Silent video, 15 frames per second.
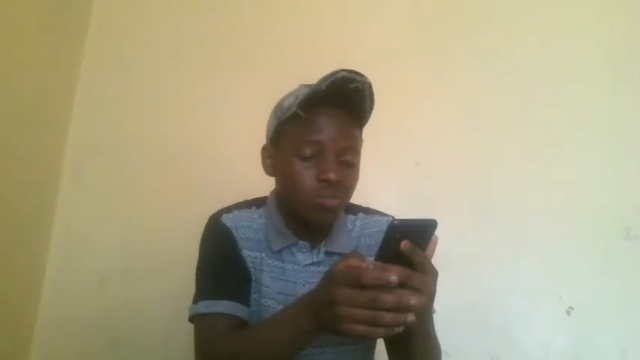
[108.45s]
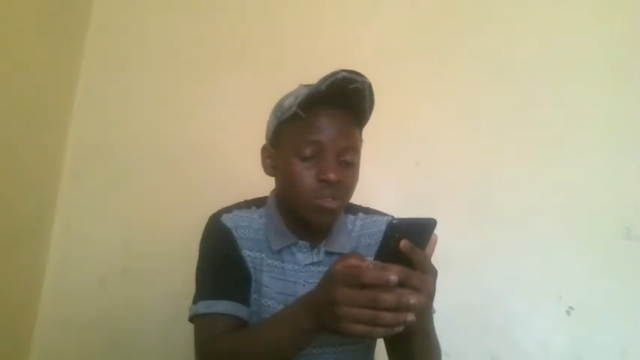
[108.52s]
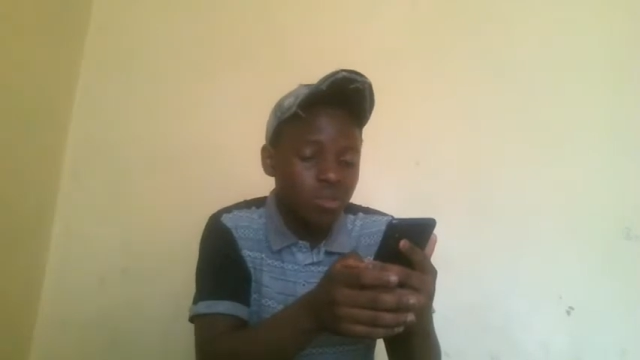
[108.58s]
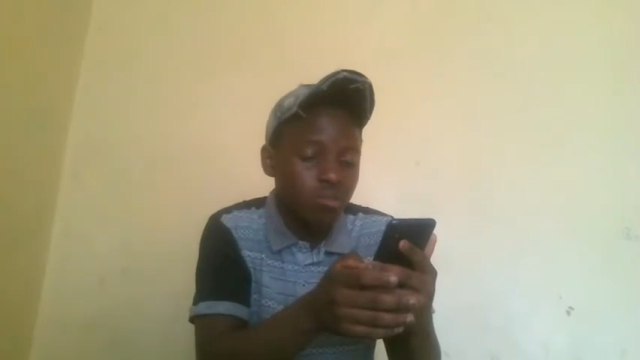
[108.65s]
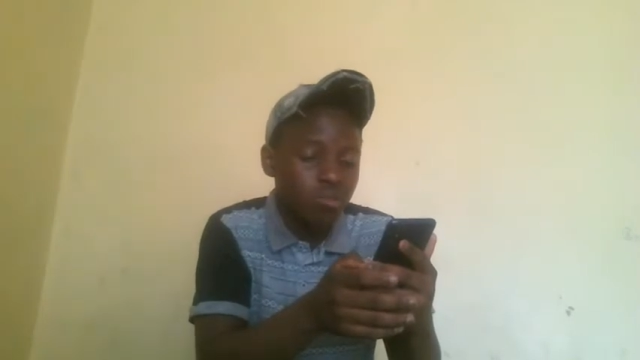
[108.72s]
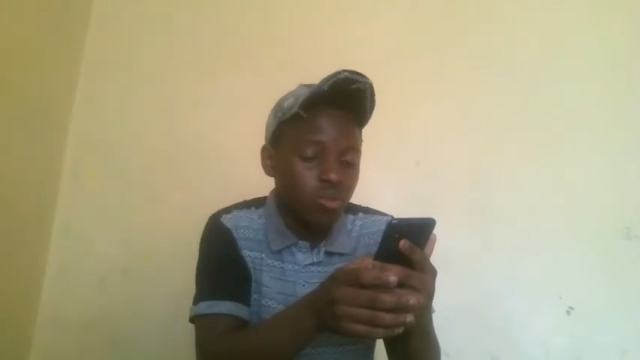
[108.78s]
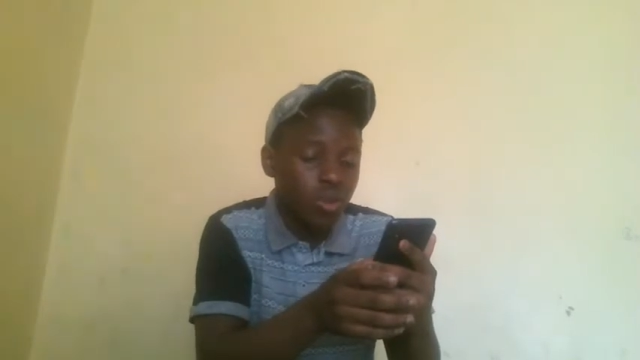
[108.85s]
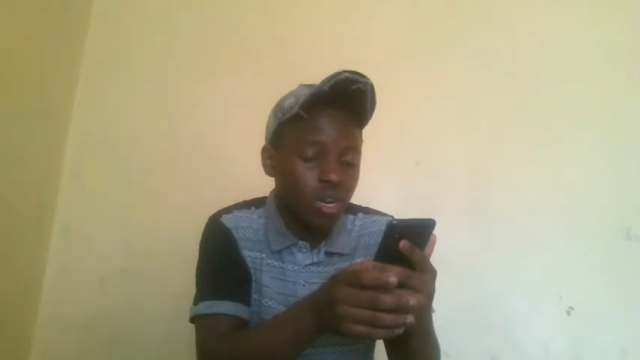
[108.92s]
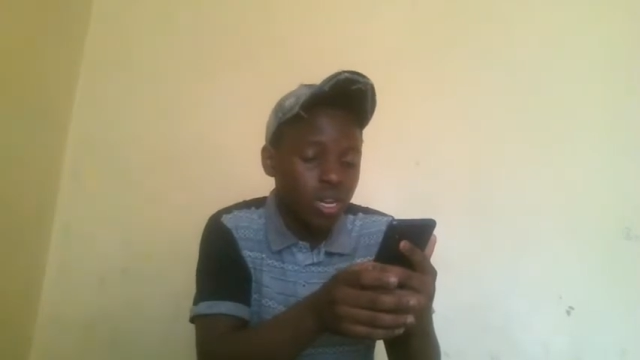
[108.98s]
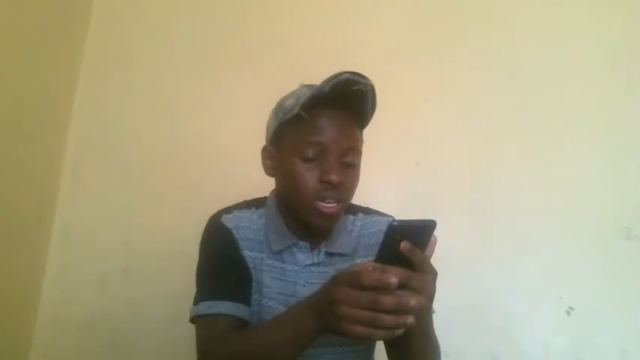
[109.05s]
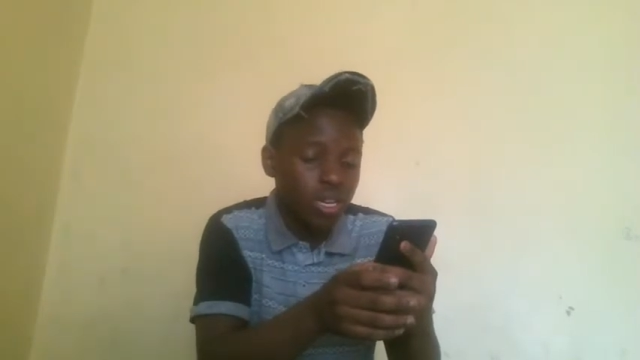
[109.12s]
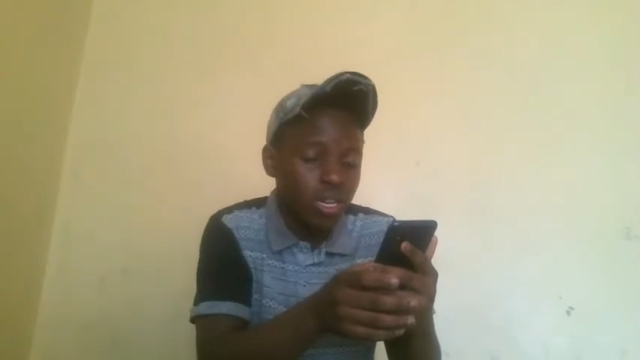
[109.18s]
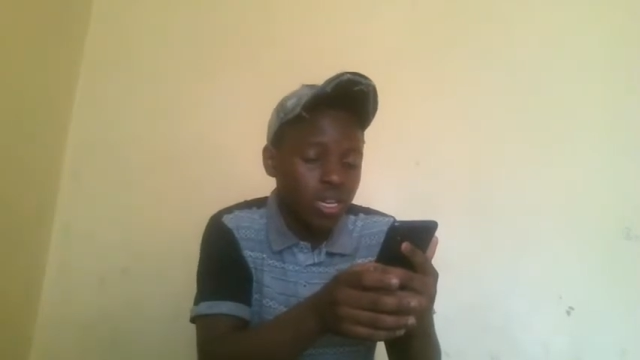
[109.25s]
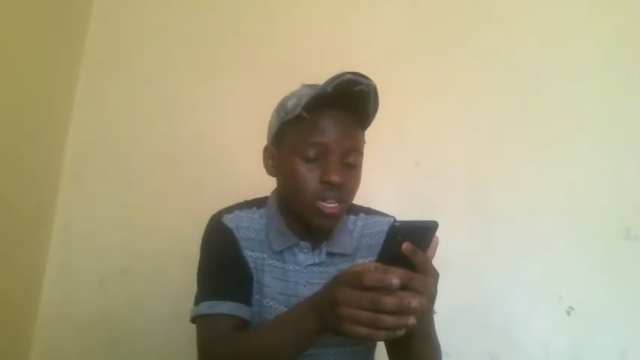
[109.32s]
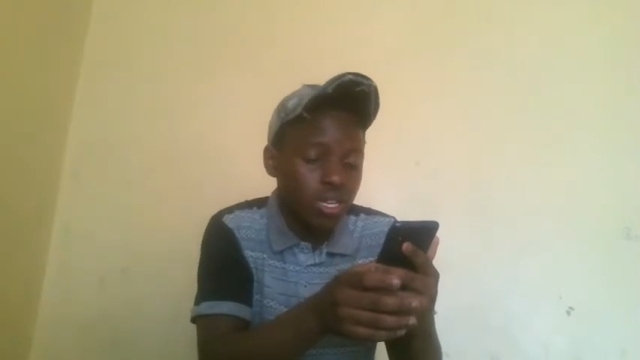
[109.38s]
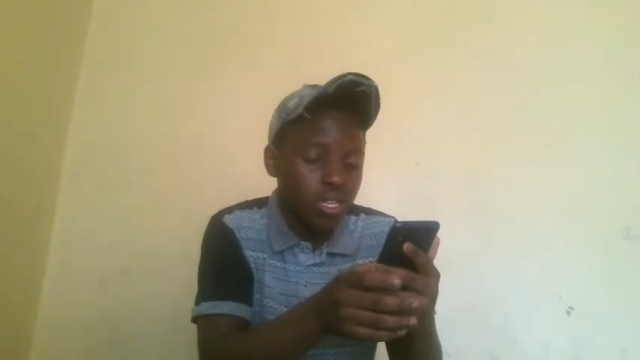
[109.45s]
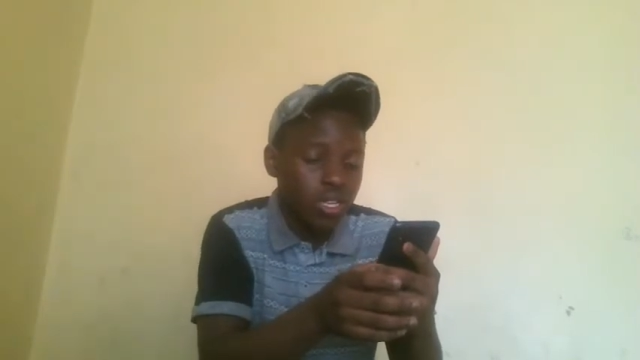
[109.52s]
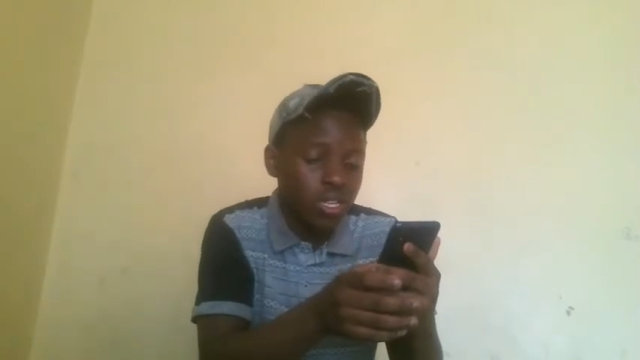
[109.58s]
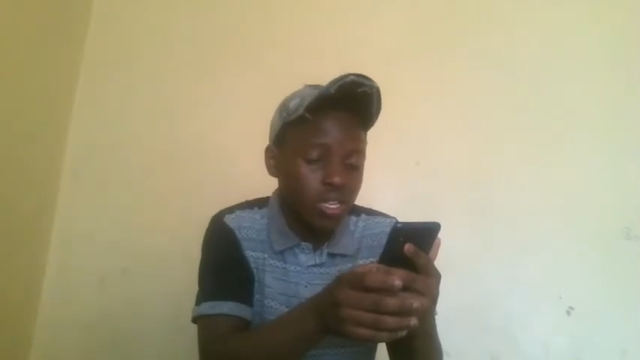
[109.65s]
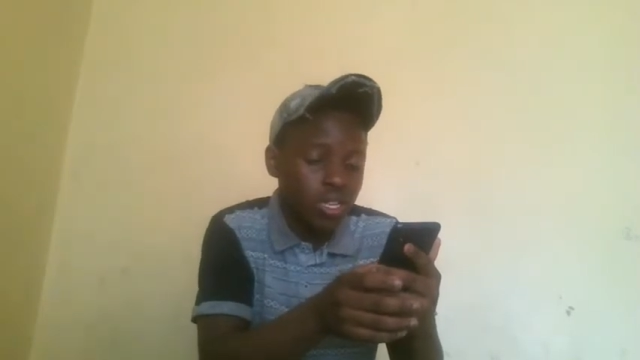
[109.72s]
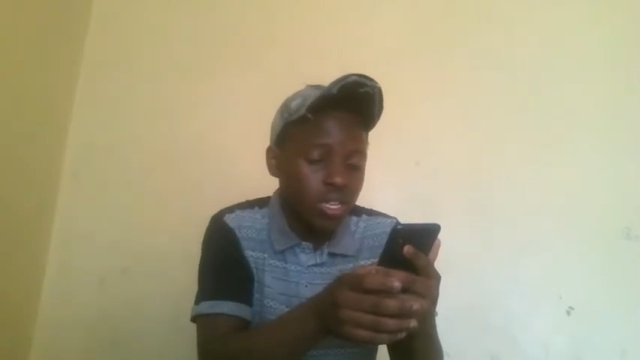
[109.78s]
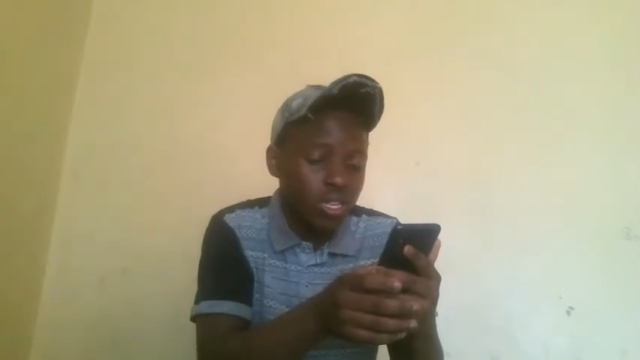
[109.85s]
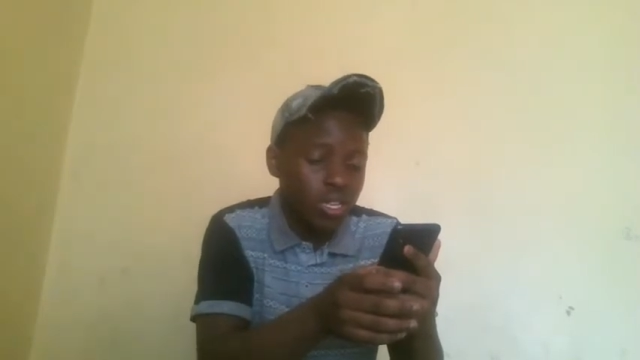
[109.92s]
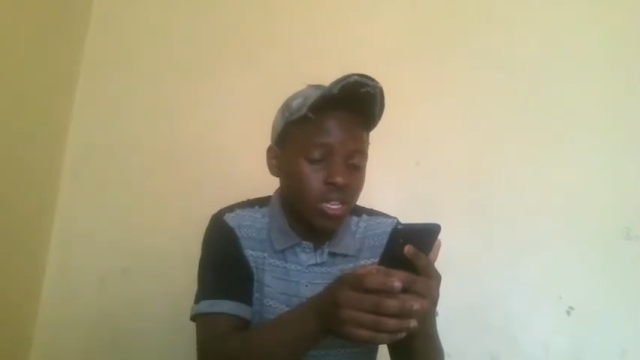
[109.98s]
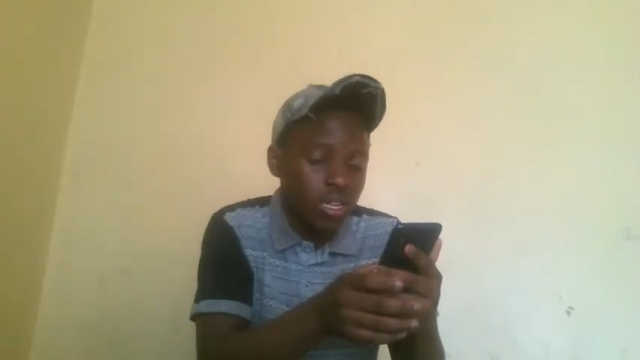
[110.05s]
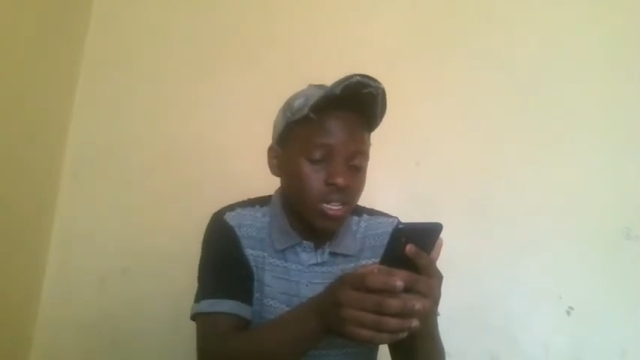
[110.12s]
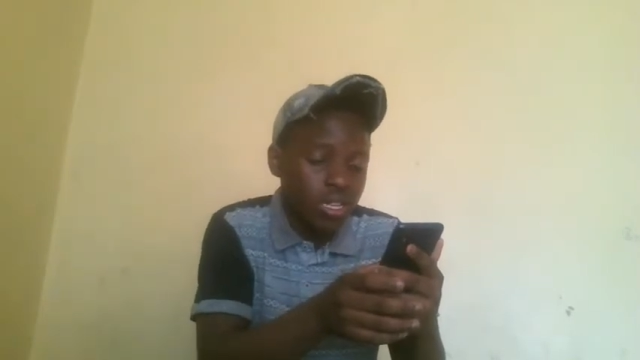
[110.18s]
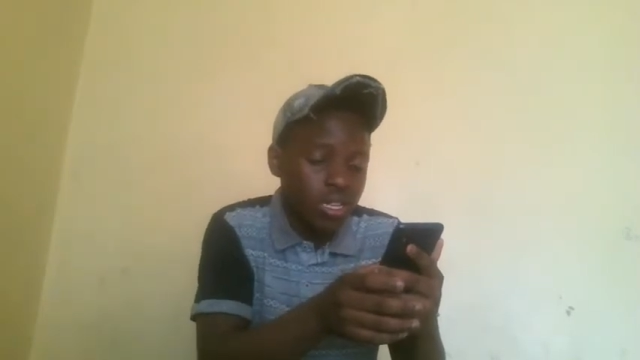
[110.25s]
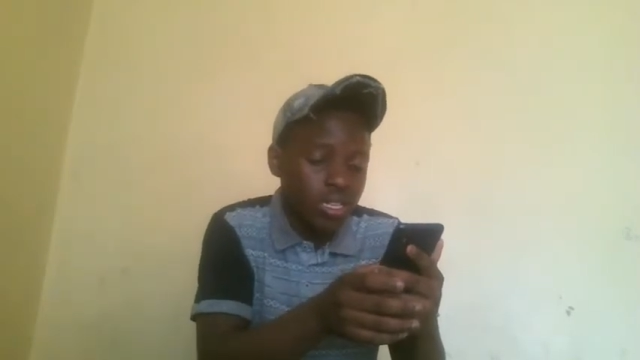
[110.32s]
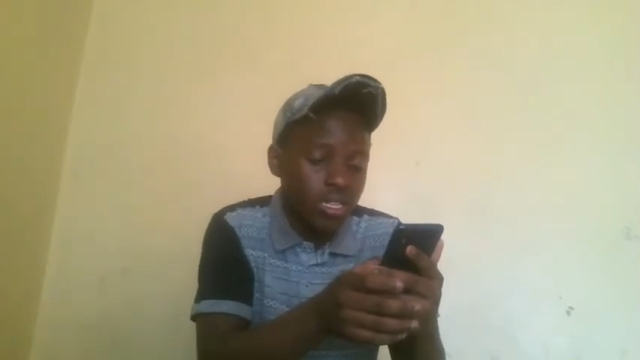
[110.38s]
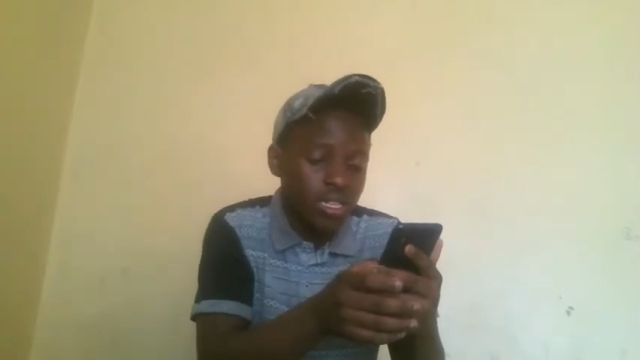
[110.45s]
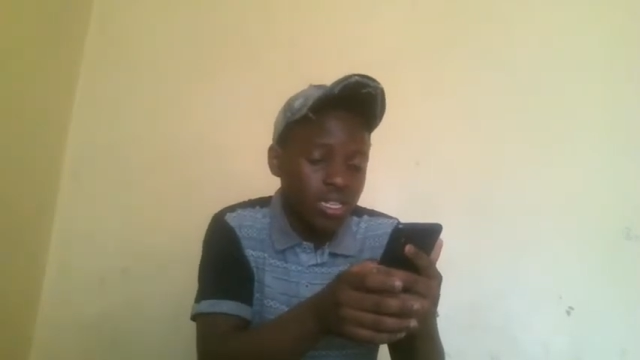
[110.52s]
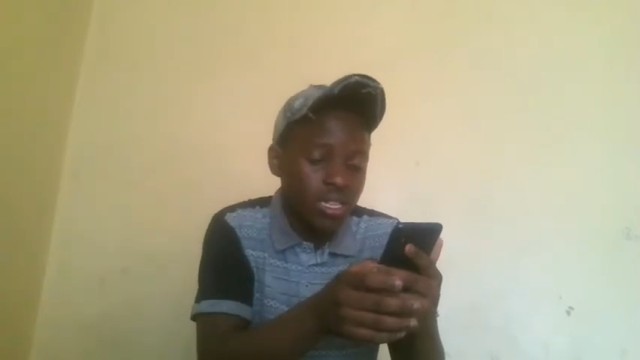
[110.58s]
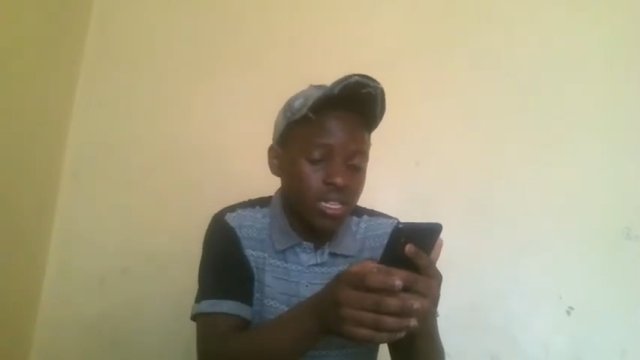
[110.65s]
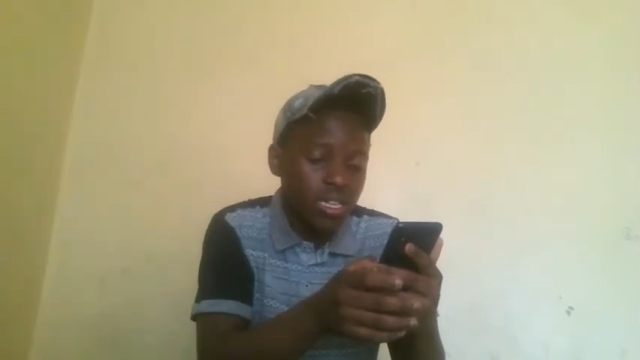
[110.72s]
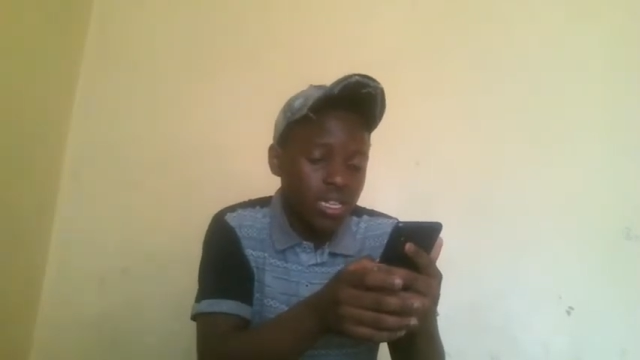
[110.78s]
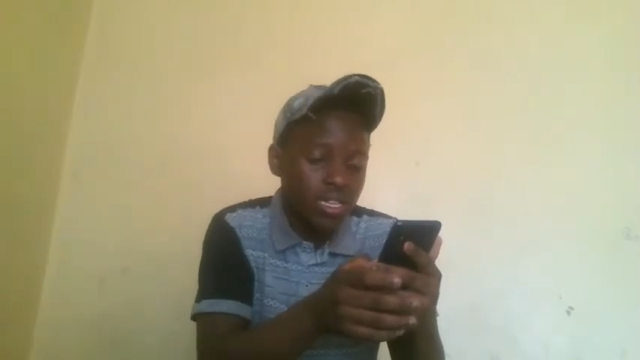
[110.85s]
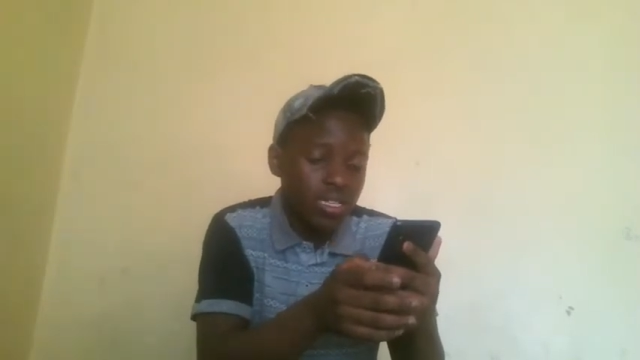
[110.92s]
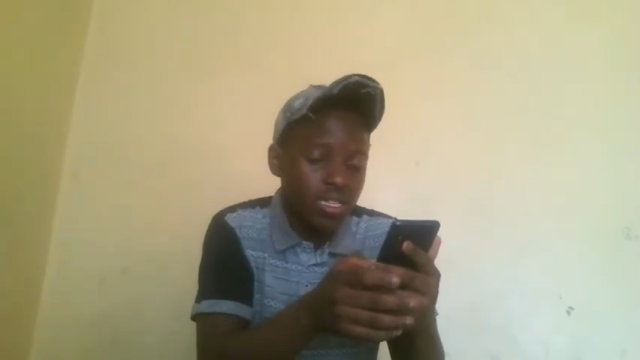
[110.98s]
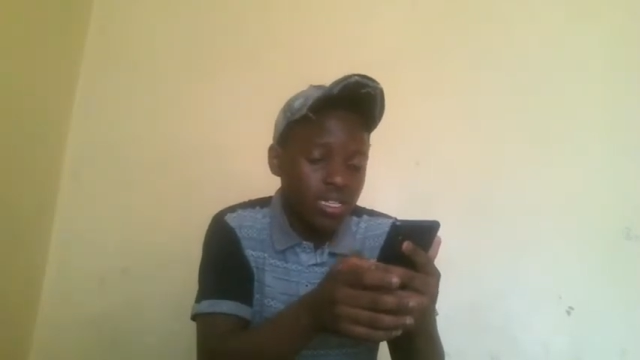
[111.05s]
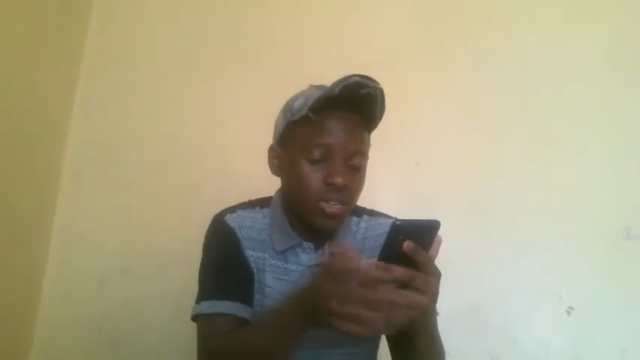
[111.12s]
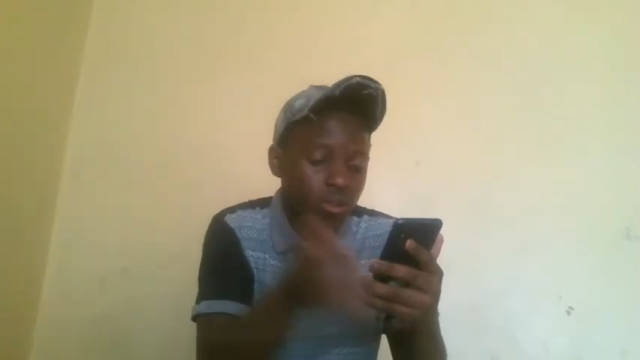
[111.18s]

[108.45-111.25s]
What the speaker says: people are listening and